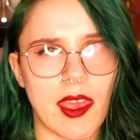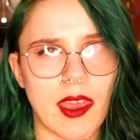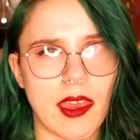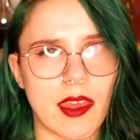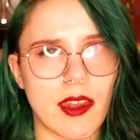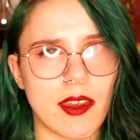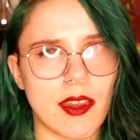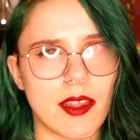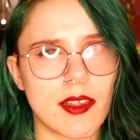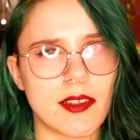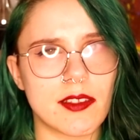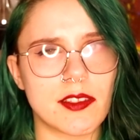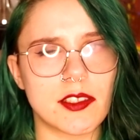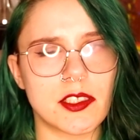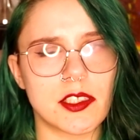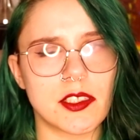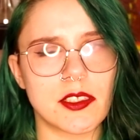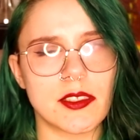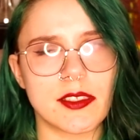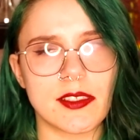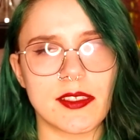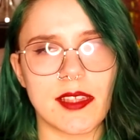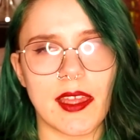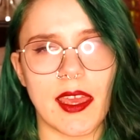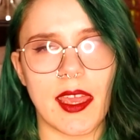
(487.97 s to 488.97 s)
And it's
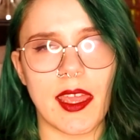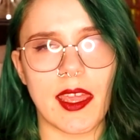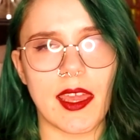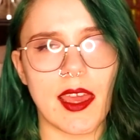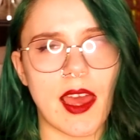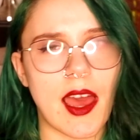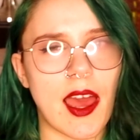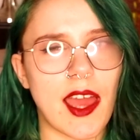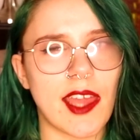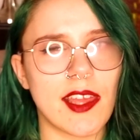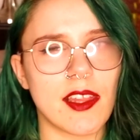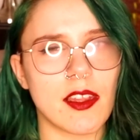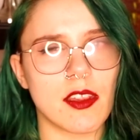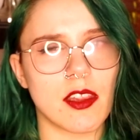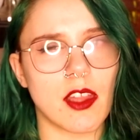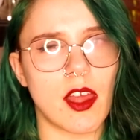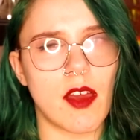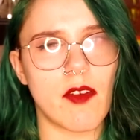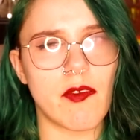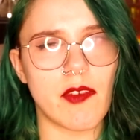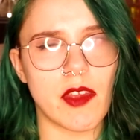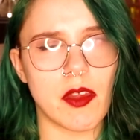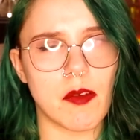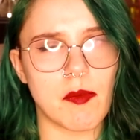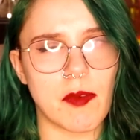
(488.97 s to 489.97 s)
just like, I
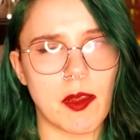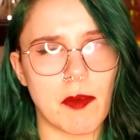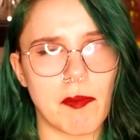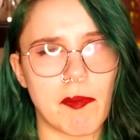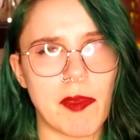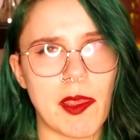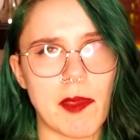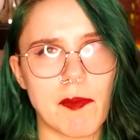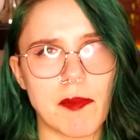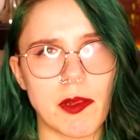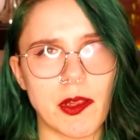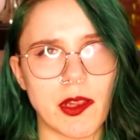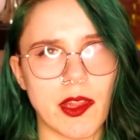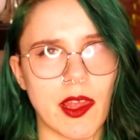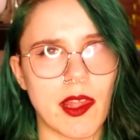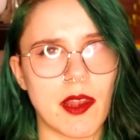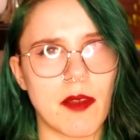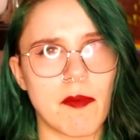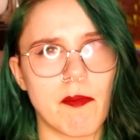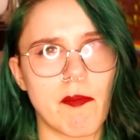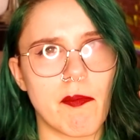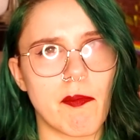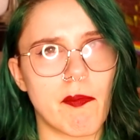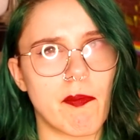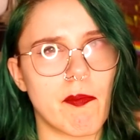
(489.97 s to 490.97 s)
love it when people
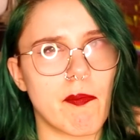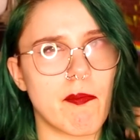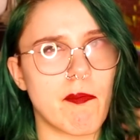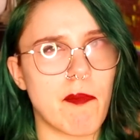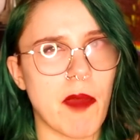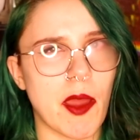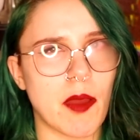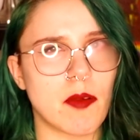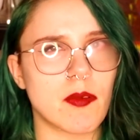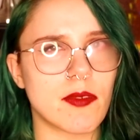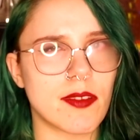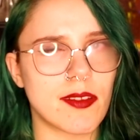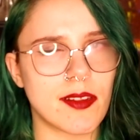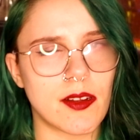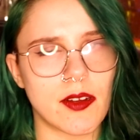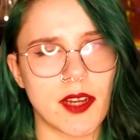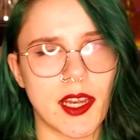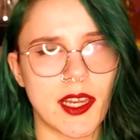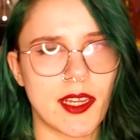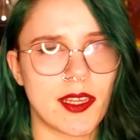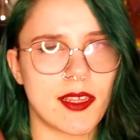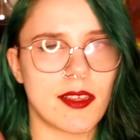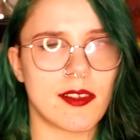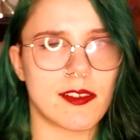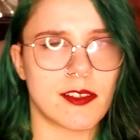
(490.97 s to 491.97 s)
can bounce their
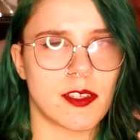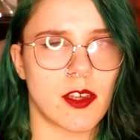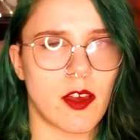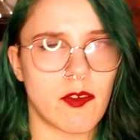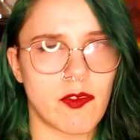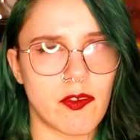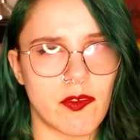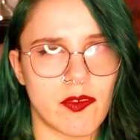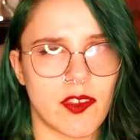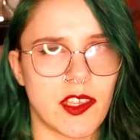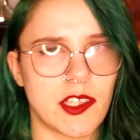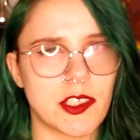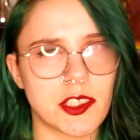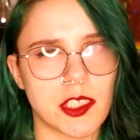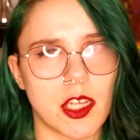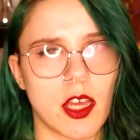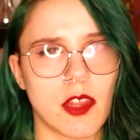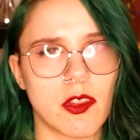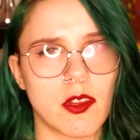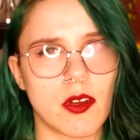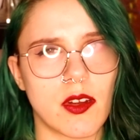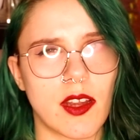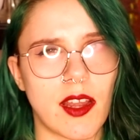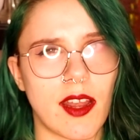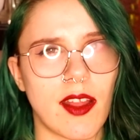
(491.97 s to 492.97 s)
ideas off of each
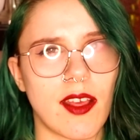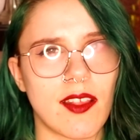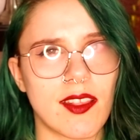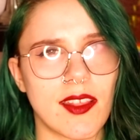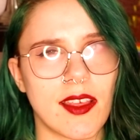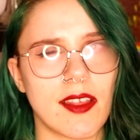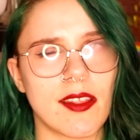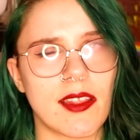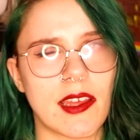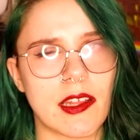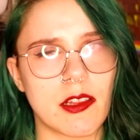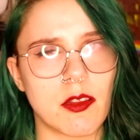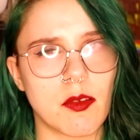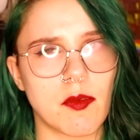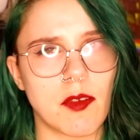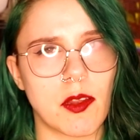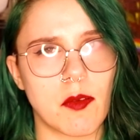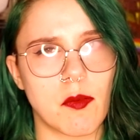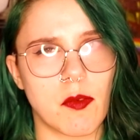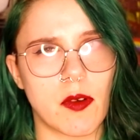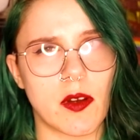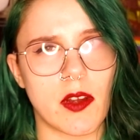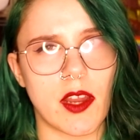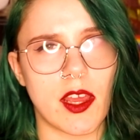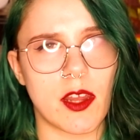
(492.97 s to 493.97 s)
other. And I think that's
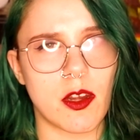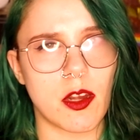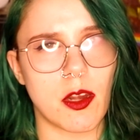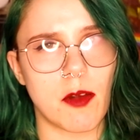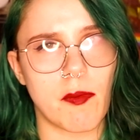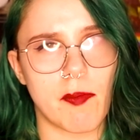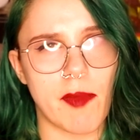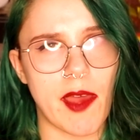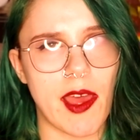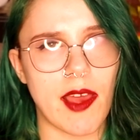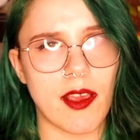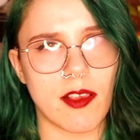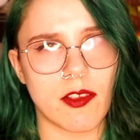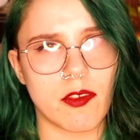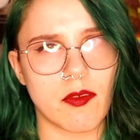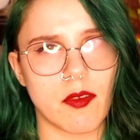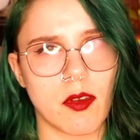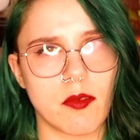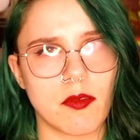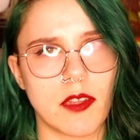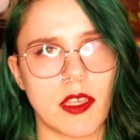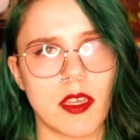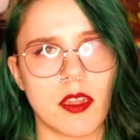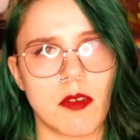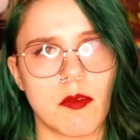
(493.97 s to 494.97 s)
when we're at our best,
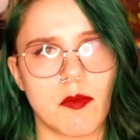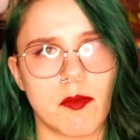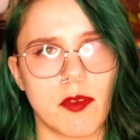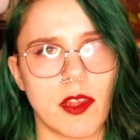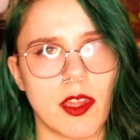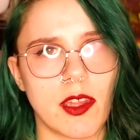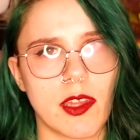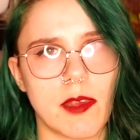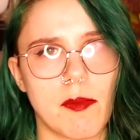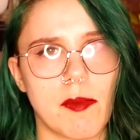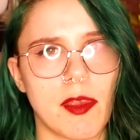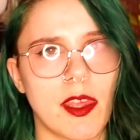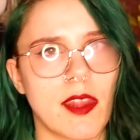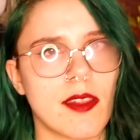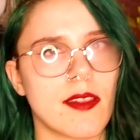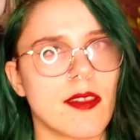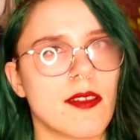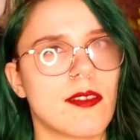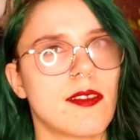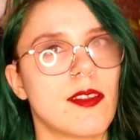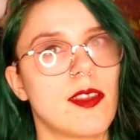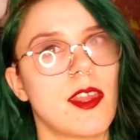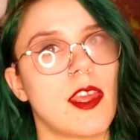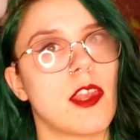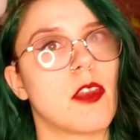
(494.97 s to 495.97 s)
when we can really be in
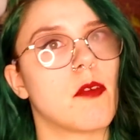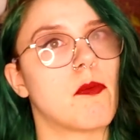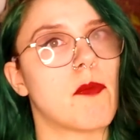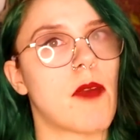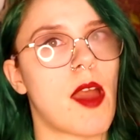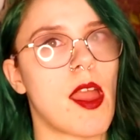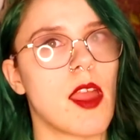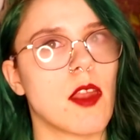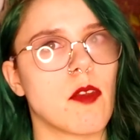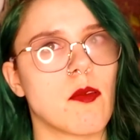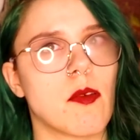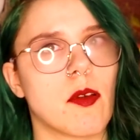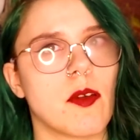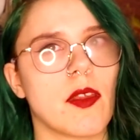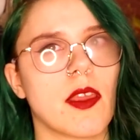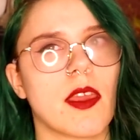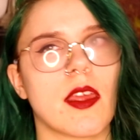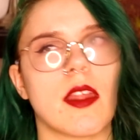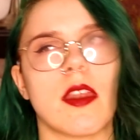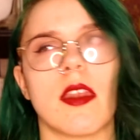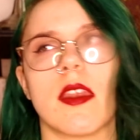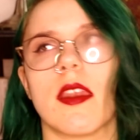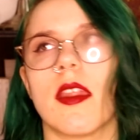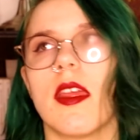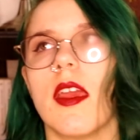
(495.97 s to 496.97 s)
this state of mind where we
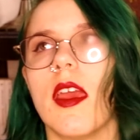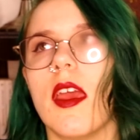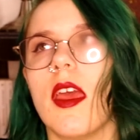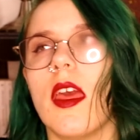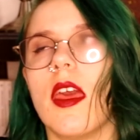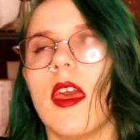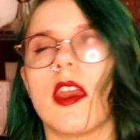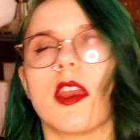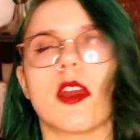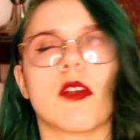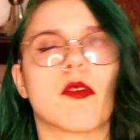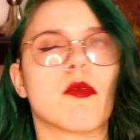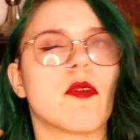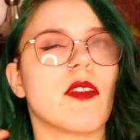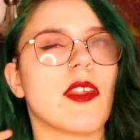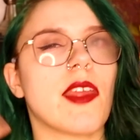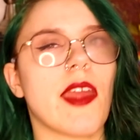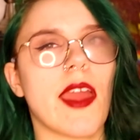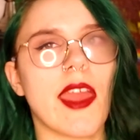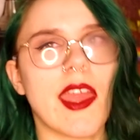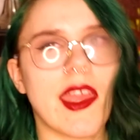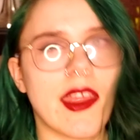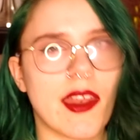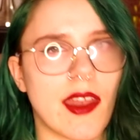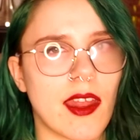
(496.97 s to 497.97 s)
can
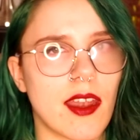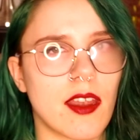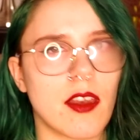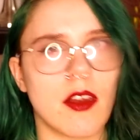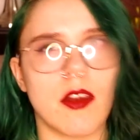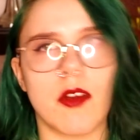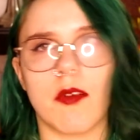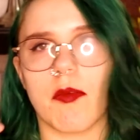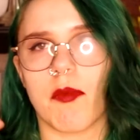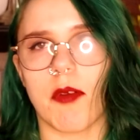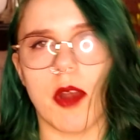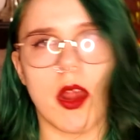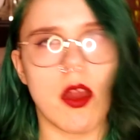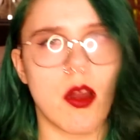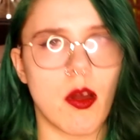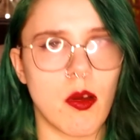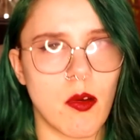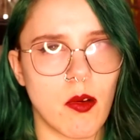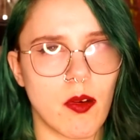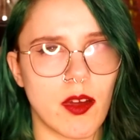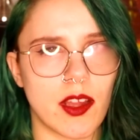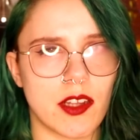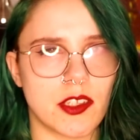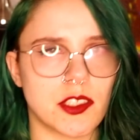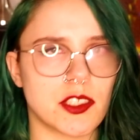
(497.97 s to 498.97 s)
create and
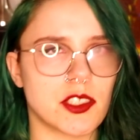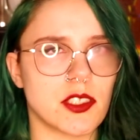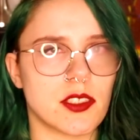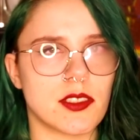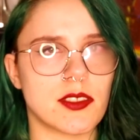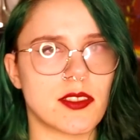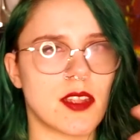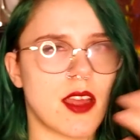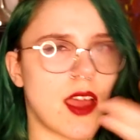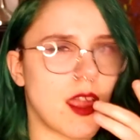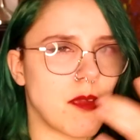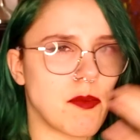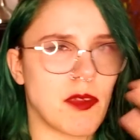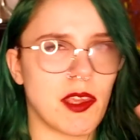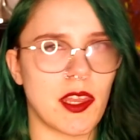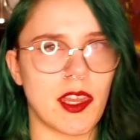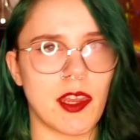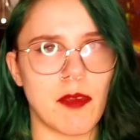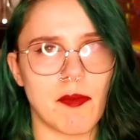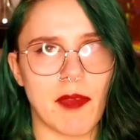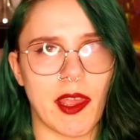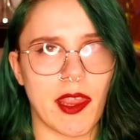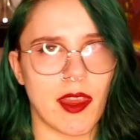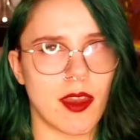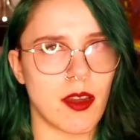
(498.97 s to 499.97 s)
grow. And just, I'm
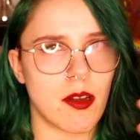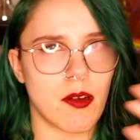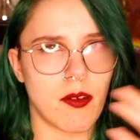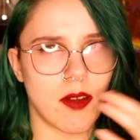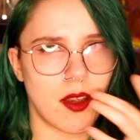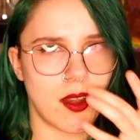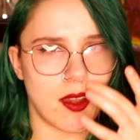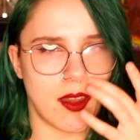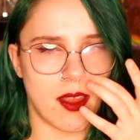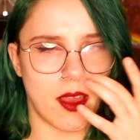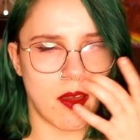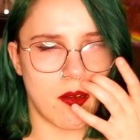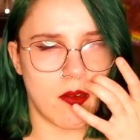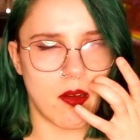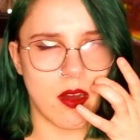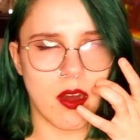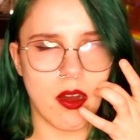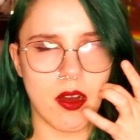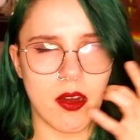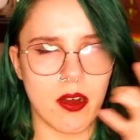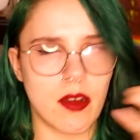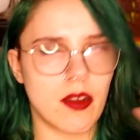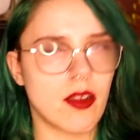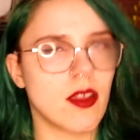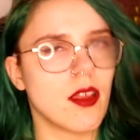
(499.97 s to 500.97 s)
eating my hair right now.
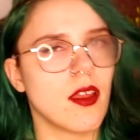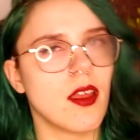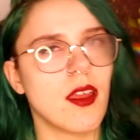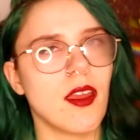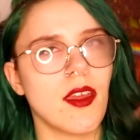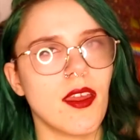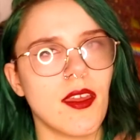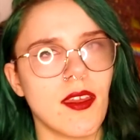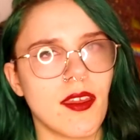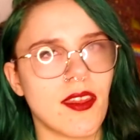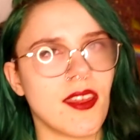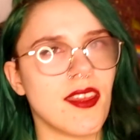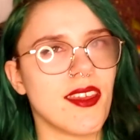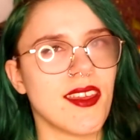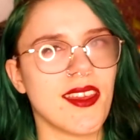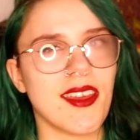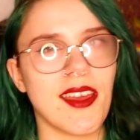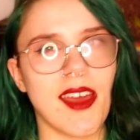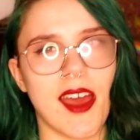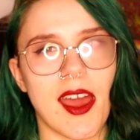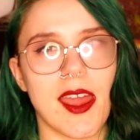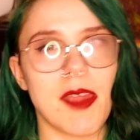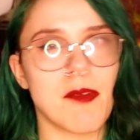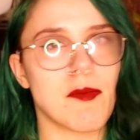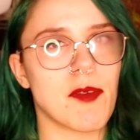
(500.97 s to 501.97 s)

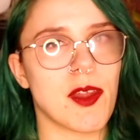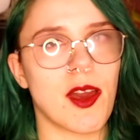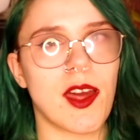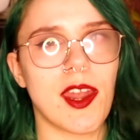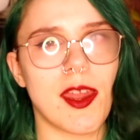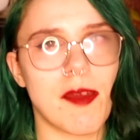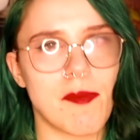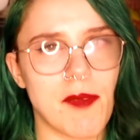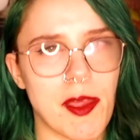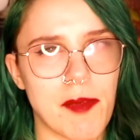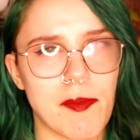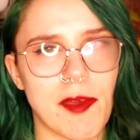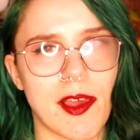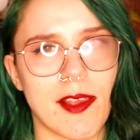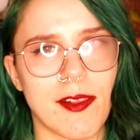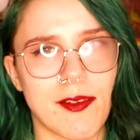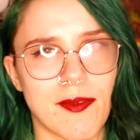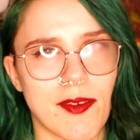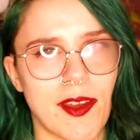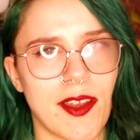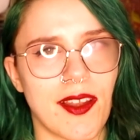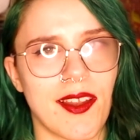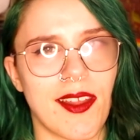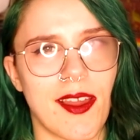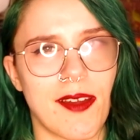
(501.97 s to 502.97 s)
I'm not at my
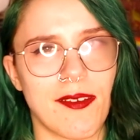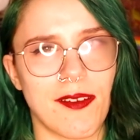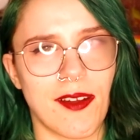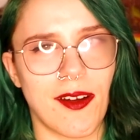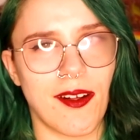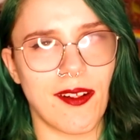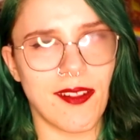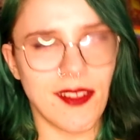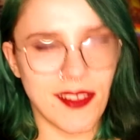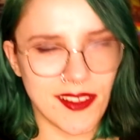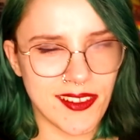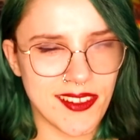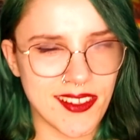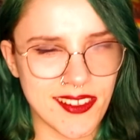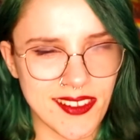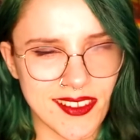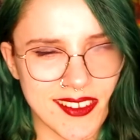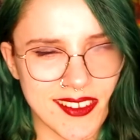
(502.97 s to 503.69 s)
best right now, y'all.